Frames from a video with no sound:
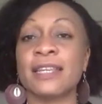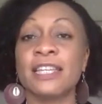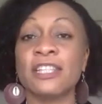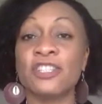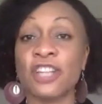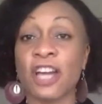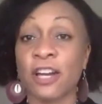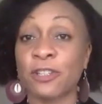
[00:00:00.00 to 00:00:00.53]

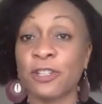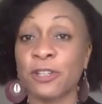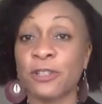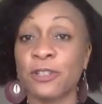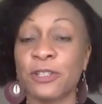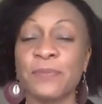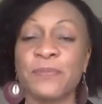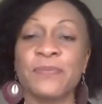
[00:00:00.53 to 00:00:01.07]
in
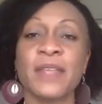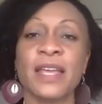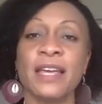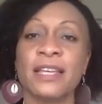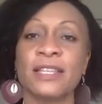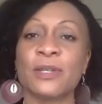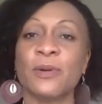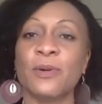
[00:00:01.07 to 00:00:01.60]
childhood.
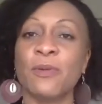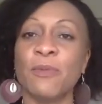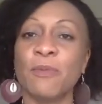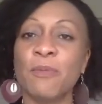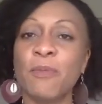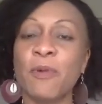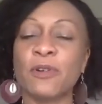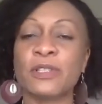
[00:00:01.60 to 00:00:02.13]
So
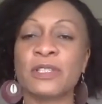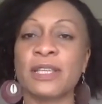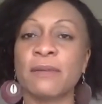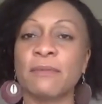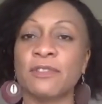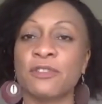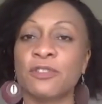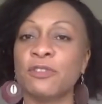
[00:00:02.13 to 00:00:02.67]
most
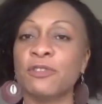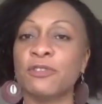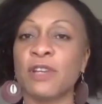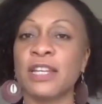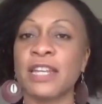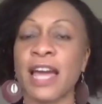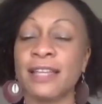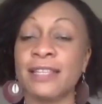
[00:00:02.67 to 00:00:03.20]

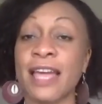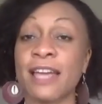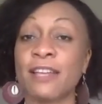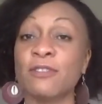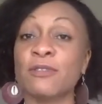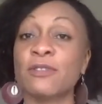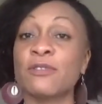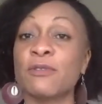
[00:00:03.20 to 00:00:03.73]
children are
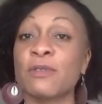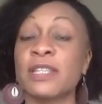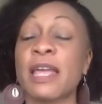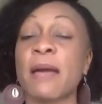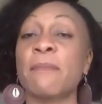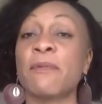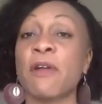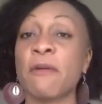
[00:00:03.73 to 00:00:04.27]
diagnosed during
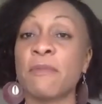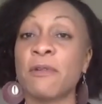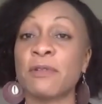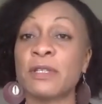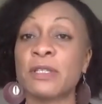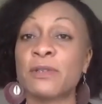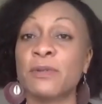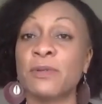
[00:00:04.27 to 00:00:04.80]
their
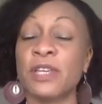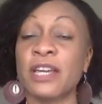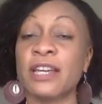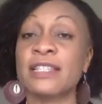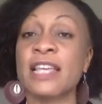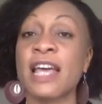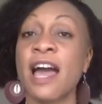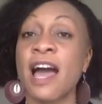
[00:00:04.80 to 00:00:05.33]
primary school
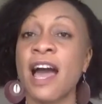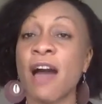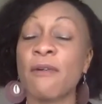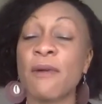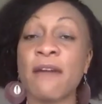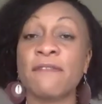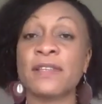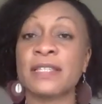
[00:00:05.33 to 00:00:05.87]
years.
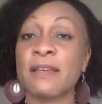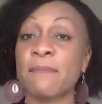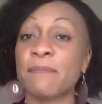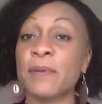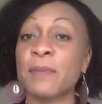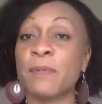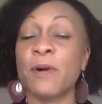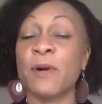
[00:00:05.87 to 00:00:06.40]
However, some
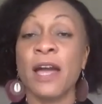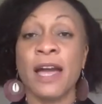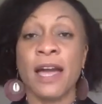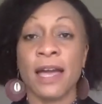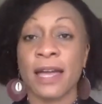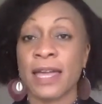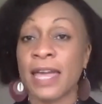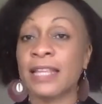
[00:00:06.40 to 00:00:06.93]
people
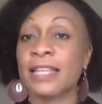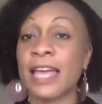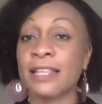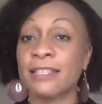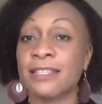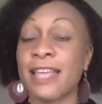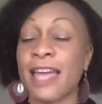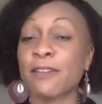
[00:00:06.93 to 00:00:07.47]
can
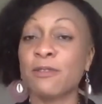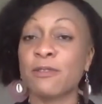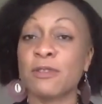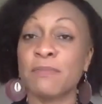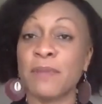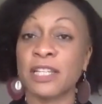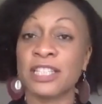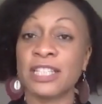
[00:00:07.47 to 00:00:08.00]
get
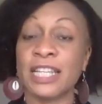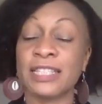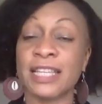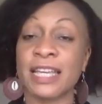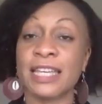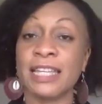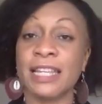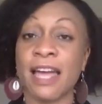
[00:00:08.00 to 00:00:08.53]
diagnosed much
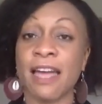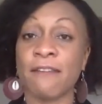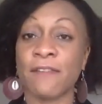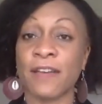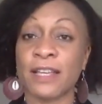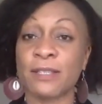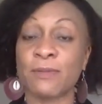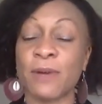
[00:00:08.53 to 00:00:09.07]
later in life
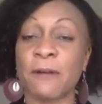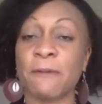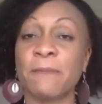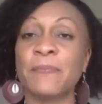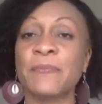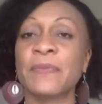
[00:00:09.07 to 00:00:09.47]
as well.